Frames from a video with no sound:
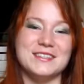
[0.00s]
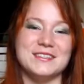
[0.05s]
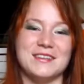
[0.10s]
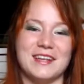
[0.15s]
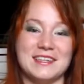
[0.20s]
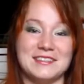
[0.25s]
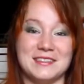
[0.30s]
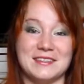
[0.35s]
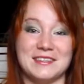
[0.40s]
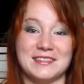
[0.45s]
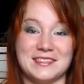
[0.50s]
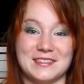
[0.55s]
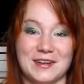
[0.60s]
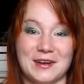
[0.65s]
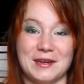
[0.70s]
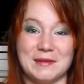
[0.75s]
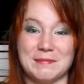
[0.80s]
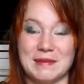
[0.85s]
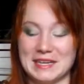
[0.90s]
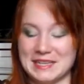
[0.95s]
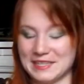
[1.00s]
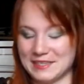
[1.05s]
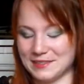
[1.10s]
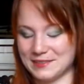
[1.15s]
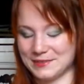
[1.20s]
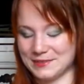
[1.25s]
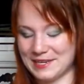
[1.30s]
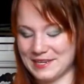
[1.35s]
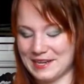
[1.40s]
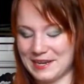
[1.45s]
So that's on my
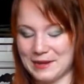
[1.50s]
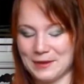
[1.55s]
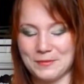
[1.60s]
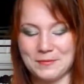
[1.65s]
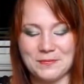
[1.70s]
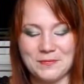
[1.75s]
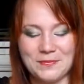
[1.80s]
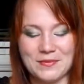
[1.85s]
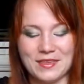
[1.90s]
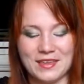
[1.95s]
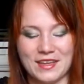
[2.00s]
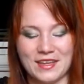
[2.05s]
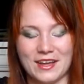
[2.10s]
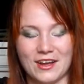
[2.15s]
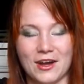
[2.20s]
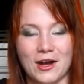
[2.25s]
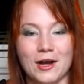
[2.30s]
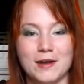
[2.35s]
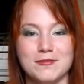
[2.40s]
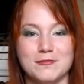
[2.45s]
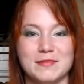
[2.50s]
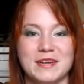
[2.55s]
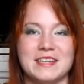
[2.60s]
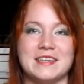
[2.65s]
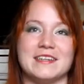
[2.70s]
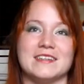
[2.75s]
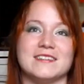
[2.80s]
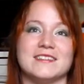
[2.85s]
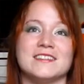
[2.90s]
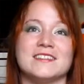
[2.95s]
needles right now. Off my
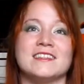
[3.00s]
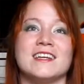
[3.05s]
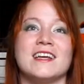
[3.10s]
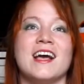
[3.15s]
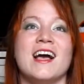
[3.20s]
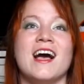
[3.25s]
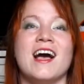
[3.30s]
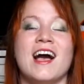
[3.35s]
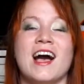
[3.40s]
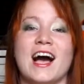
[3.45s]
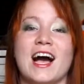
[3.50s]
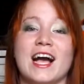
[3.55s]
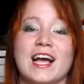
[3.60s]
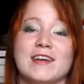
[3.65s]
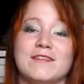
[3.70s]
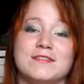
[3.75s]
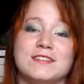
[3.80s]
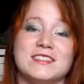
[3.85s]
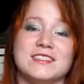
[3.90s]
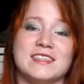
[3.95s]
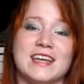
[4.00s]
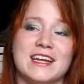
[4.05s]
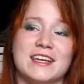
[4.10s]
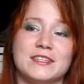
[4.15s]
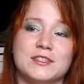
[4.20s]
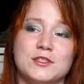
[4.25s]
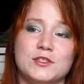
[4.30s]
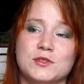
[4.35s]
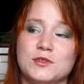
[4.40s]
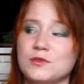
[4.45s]
needles, I've
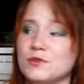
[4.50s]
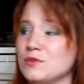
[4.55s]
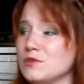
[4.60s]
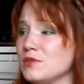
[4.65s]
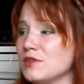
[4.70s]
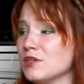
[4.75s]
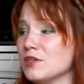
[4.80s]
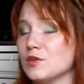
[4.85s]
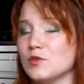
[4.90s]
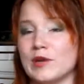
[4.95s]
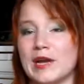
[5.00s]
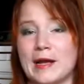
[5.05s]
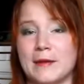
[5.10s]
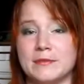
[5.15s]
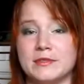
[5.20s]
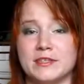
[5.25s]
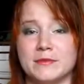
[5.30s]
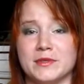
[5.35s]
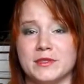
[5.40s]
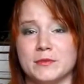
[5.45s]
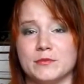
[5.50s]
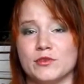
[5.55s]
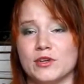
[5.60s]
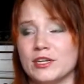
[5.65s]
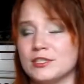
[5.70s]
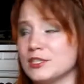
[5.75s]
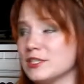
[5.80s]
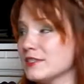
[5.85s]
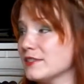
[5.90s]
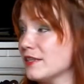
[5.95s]
decided to grab some of the
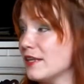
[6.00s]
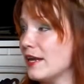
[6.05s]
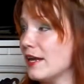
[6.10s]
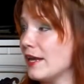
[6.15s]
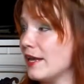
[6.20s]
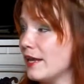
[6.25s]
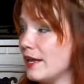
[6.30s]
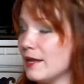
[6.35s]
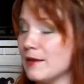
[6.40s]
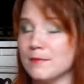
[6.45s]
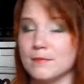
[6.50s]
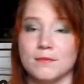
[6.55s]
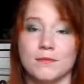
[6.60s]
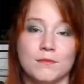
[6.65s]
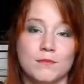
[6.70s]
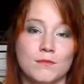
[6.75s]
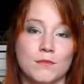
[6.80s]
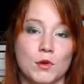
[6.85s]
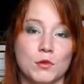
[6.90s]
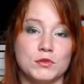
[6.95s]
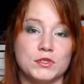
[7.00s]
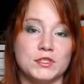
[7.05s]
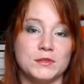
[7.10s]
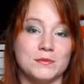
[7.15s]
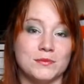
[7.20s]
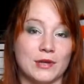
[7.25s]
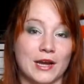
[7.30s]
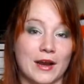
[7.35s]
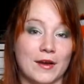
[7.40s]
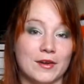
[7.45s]
projects that I am most
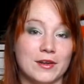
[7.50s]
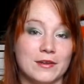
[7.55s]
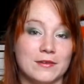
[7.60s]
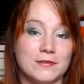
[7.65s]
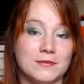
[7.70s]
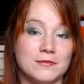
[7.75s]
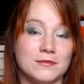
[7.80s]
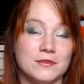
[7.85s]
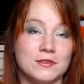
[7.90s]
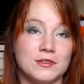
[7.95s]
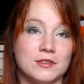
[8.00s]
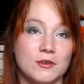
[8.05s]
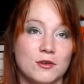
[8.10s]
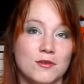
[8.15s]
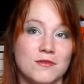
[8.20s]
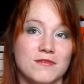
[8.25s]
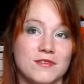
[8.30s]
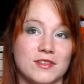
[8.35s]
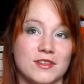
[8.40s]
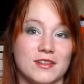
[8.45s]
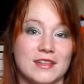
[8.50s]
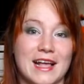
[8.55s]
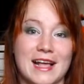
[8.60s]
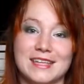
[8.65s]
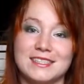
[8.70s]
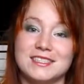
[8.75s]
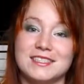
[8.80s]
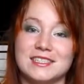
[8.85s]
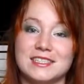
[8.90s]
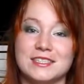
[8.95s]
proud of over the
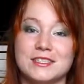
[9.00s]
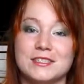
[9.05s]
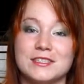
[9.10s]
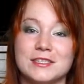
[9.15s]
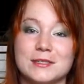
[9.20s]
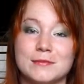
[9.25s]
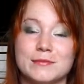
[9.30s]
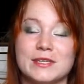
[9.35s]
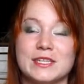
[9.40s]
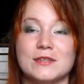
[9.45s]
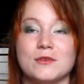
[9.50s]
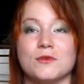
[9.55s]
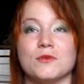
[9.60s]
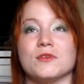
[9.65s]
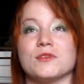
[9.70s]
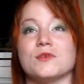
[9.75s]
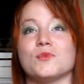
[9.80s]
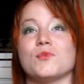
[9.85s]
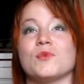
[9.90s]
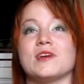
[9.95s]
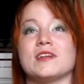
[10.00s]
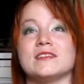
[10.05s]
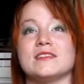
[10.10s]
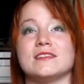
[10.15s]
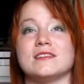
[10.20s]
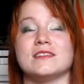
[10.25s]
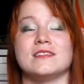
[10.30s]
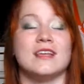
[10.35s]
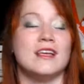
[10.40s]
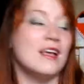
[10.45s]
last year and a bit, or the
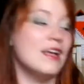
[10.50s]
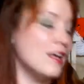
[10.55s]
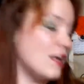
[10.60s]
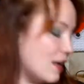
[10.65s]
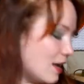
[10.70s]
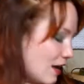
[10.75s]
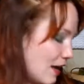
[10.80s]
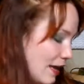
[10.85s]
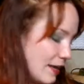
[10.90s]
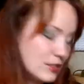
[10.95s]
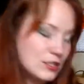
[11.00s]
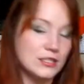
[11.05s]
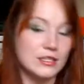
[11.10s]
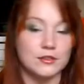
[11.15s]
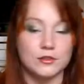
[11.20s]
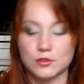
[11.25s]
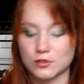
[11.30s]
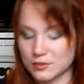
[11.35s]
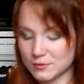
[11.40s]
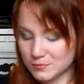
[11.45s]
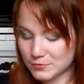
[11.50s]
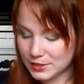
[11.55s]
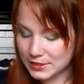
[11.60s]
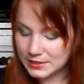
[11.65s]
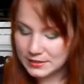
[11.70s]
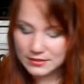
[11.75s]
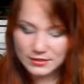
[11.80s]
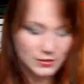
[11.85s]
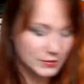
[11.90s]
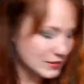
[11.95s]
ones, actually I'll just jump
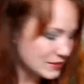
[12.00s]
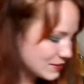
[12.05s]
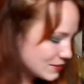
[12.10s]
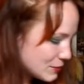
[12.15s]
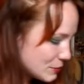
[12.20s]
right into it.